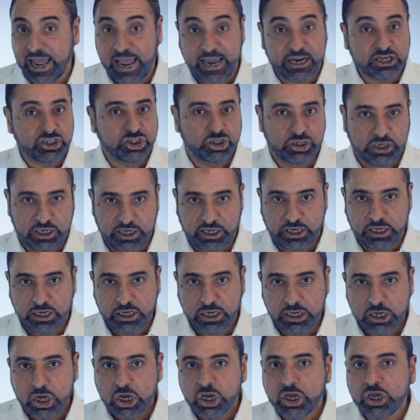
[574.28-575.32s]
Actually,
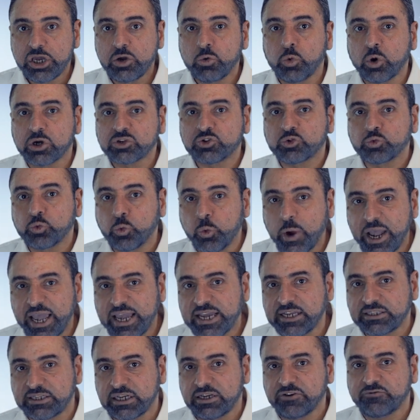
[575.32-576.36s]
he was
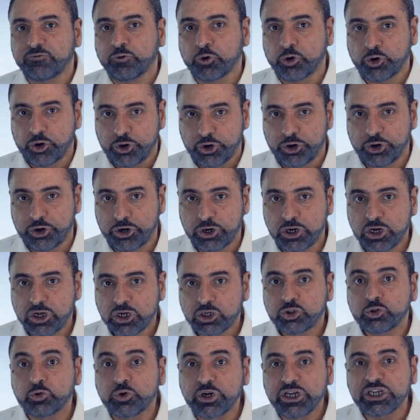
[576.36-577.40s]
waiting for her
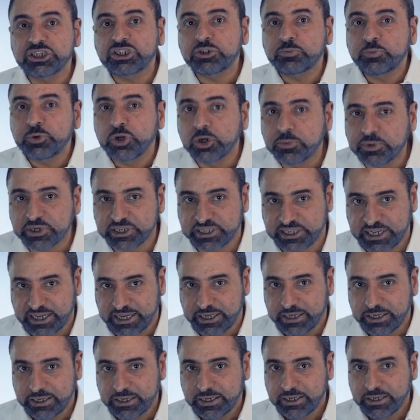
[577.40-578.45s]
to reach
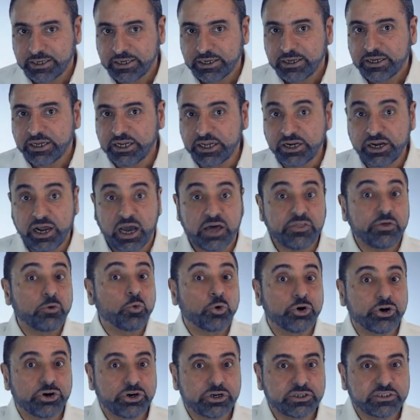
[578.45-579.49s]
puberty. In other
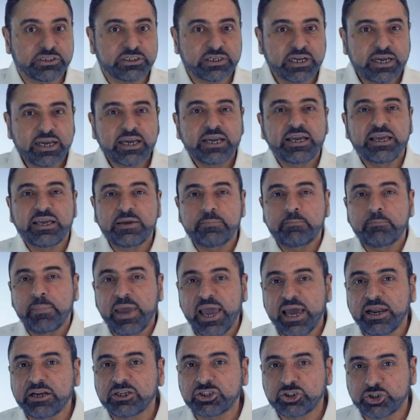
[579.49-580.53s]
words, he
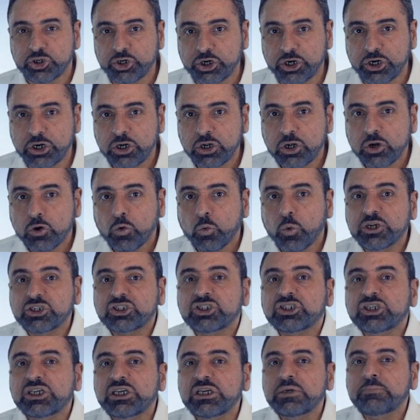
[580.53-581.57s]
married her when
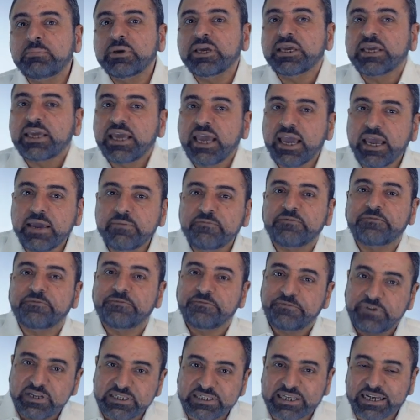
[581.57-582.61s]
she became
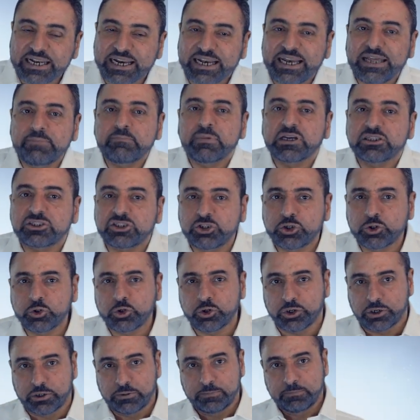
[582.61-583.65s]
physically mature.